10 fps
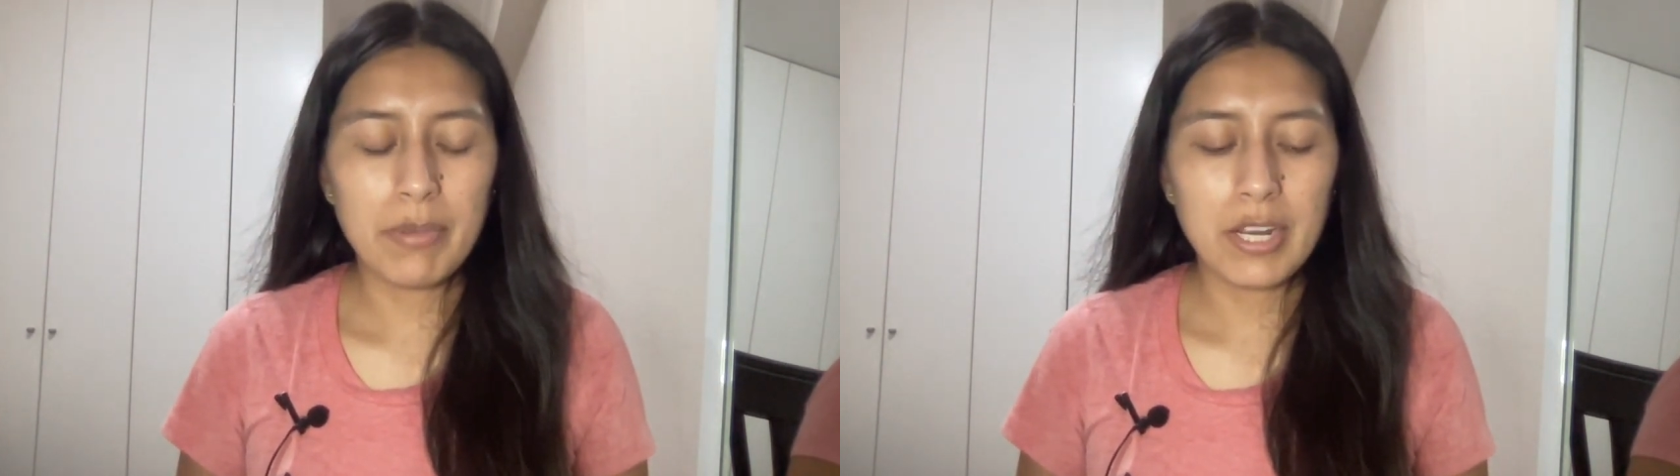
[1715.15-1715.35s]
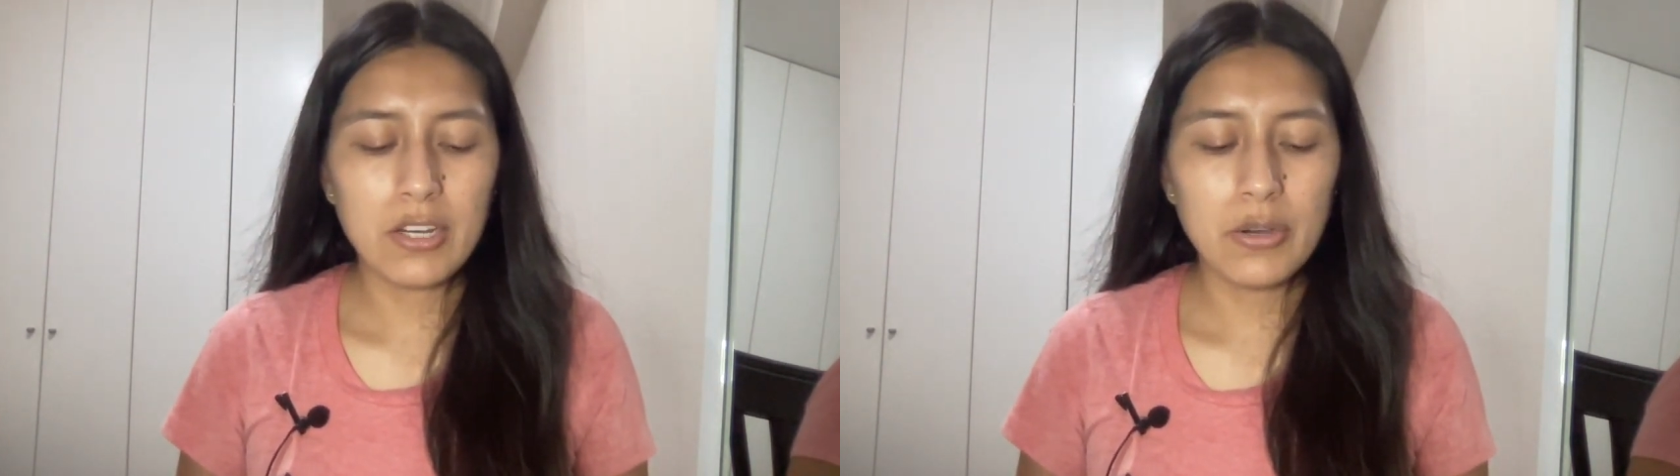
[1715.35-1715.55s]

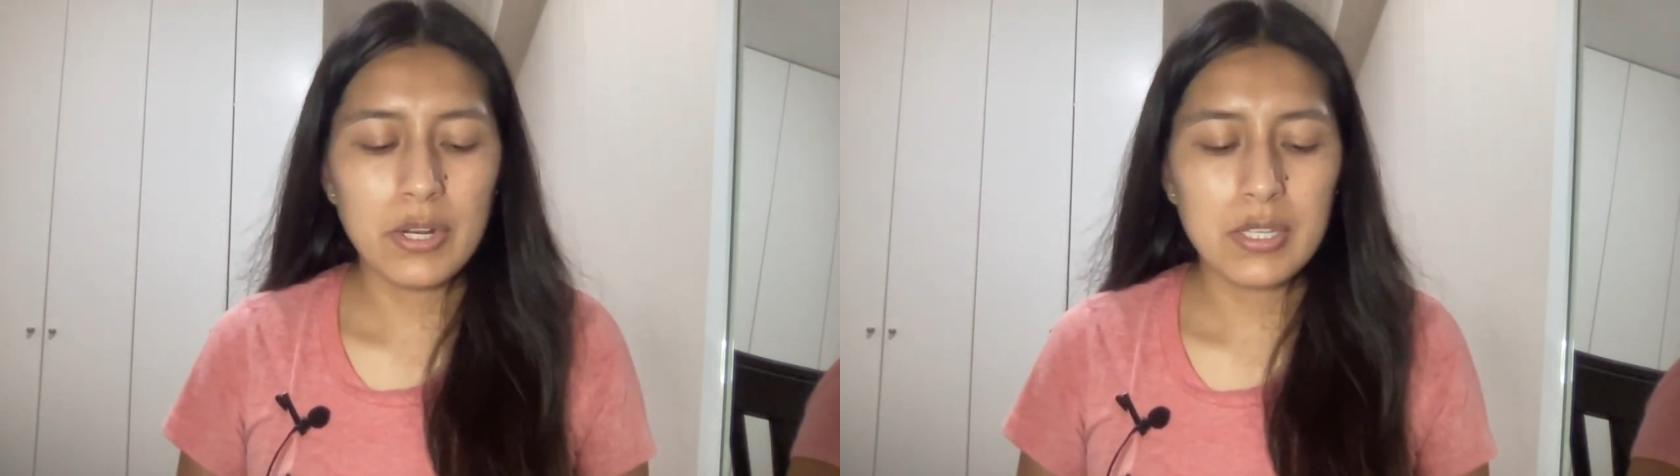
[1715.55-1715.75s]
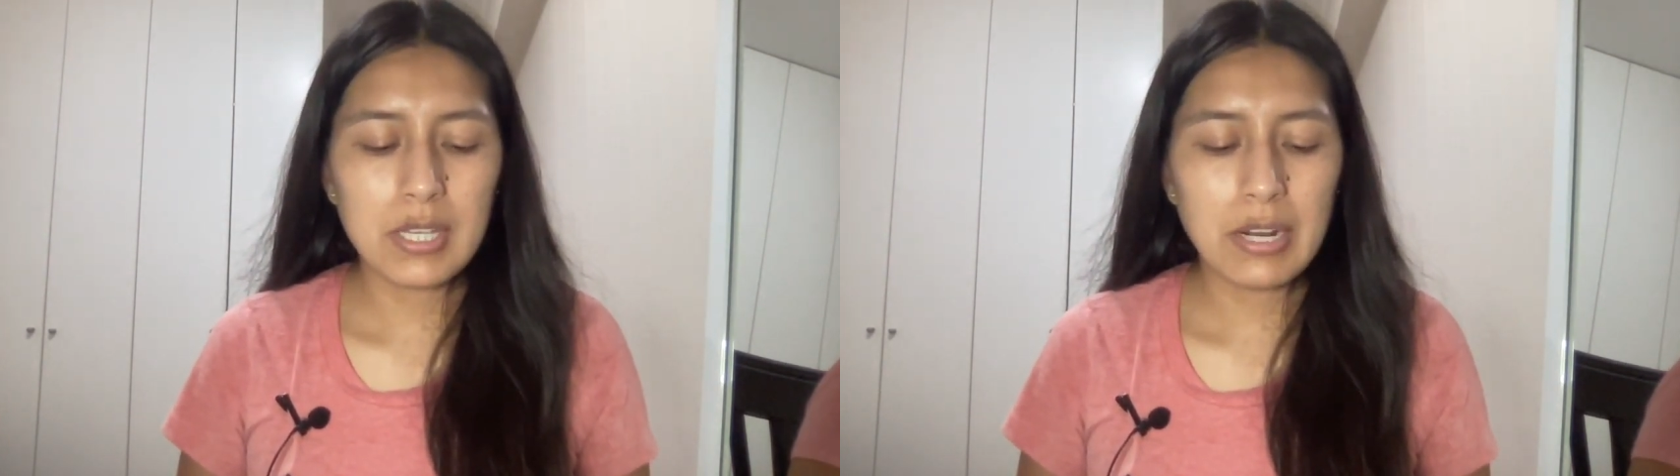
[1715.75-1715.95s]
but I
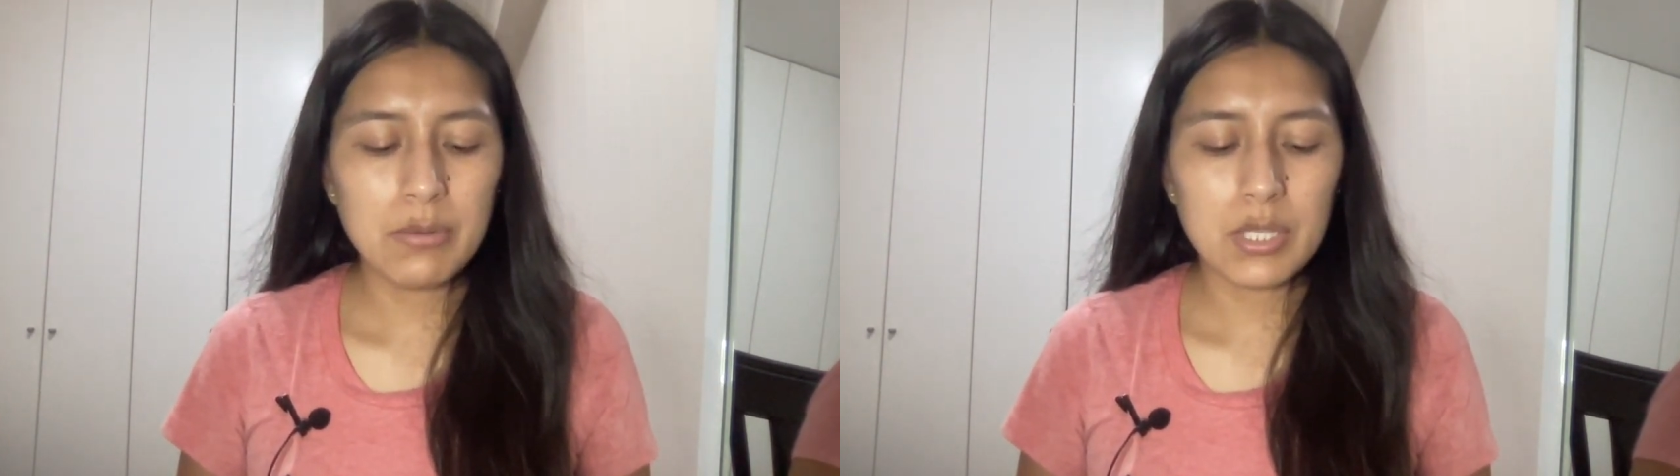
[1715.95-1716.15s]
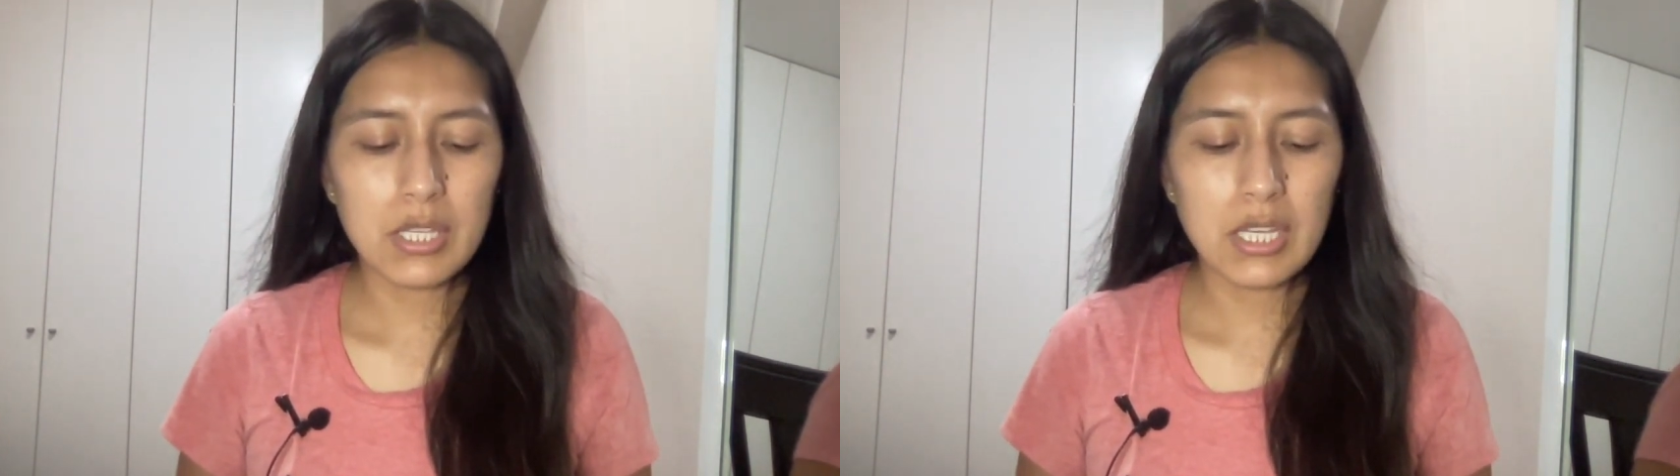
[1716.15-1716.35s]
noticed that I
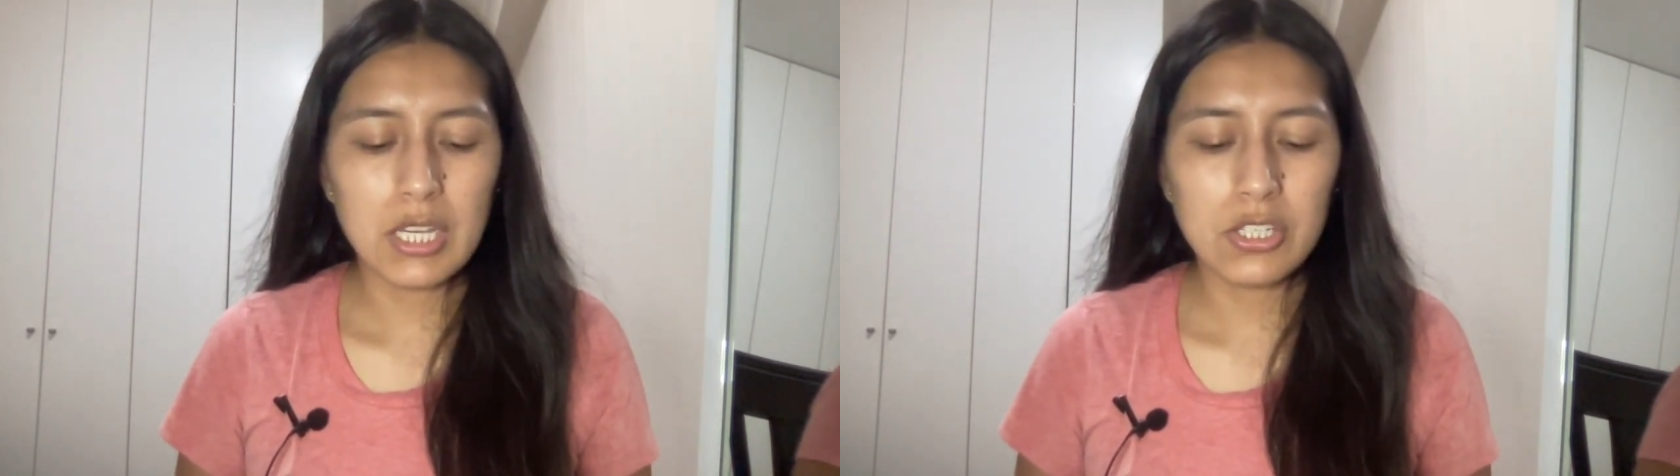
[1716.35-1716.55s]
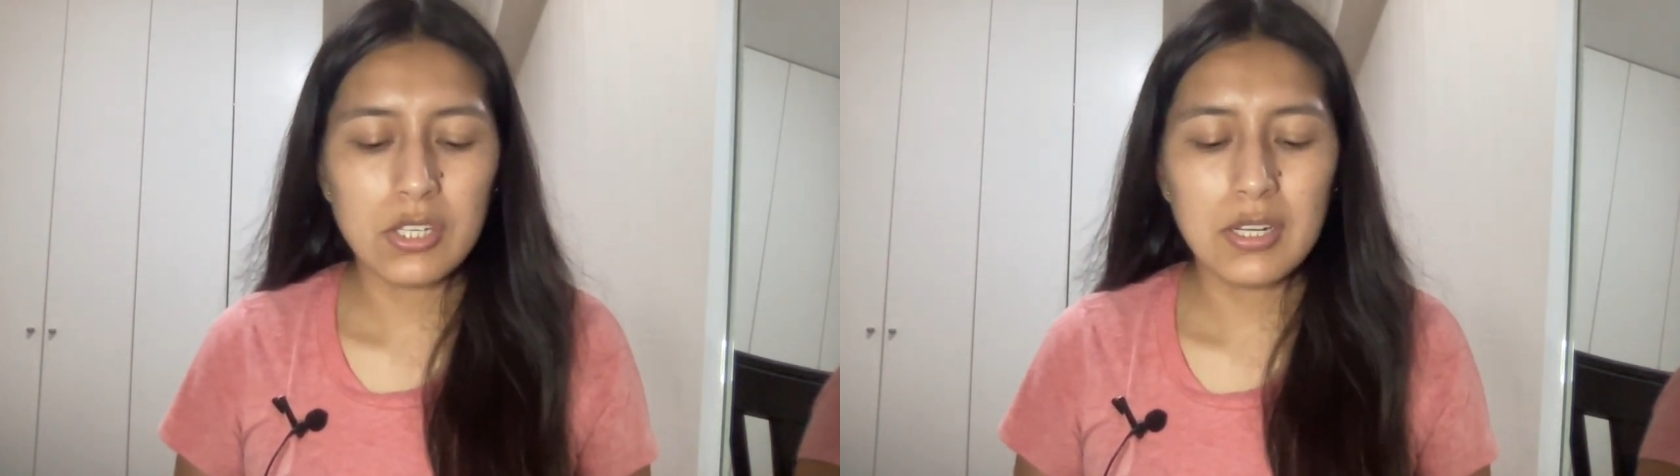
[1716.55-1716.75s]
was in the
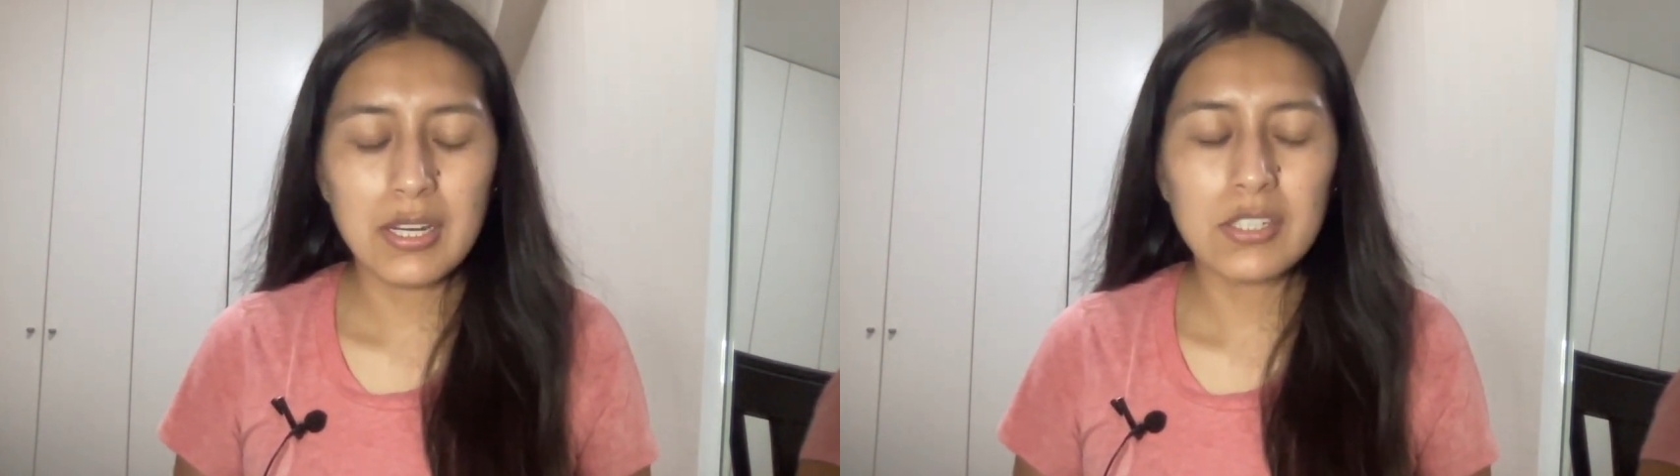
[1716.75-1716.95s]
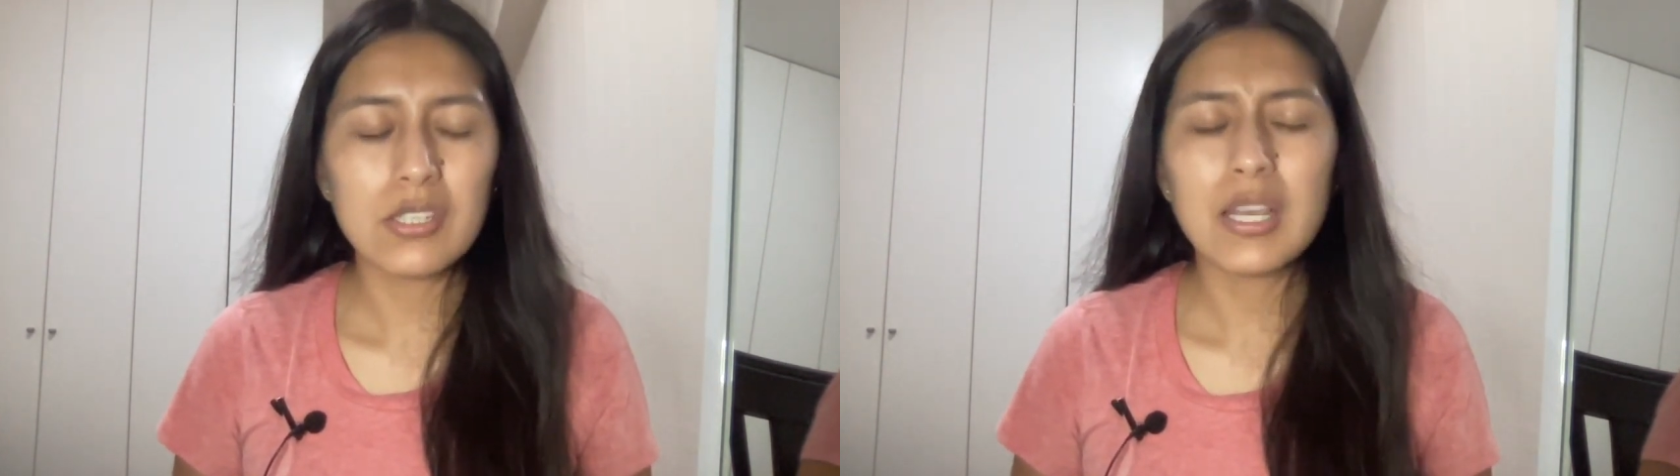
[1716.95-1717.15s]
kitchen and
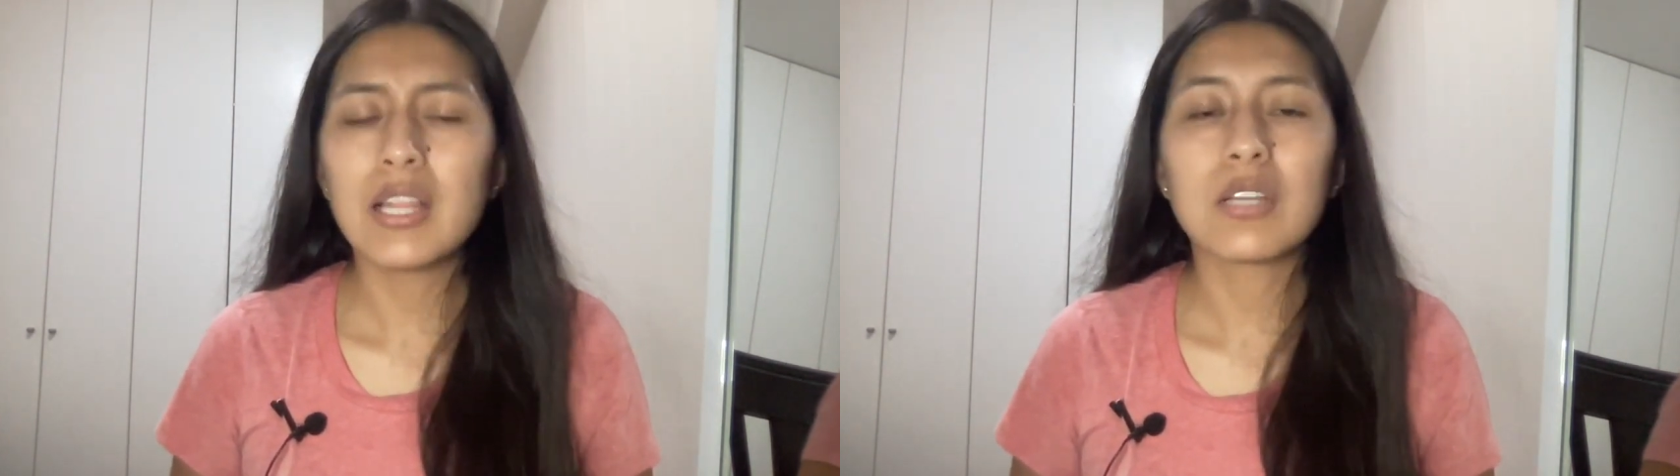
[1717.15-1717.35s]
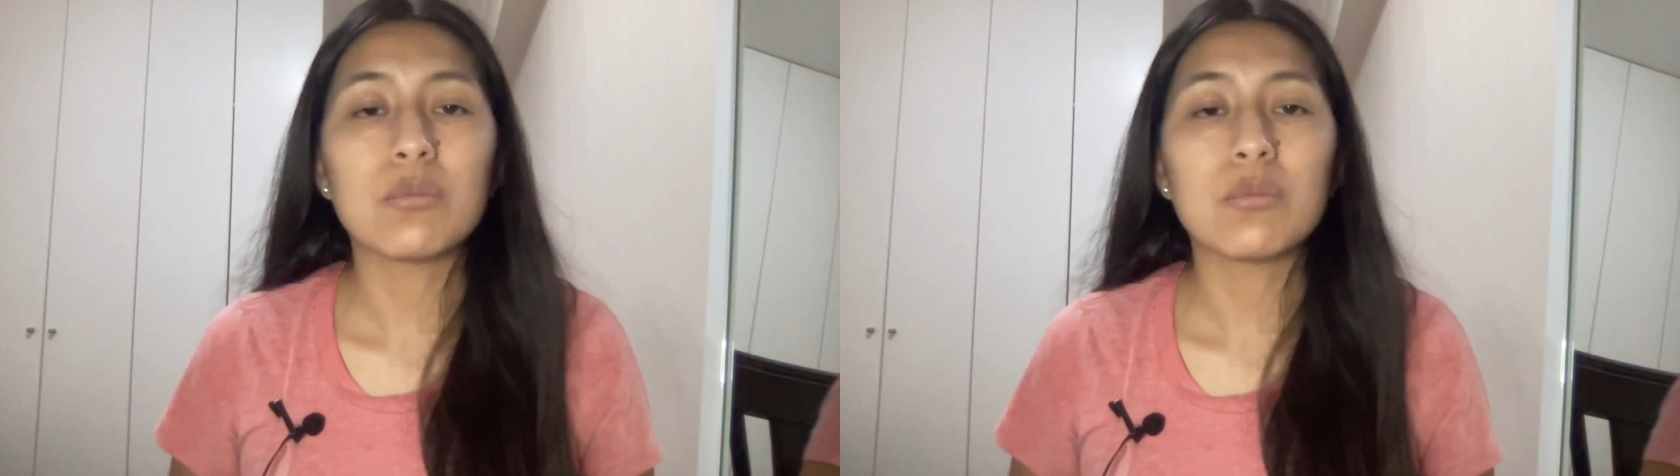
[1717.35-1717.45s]
I just had like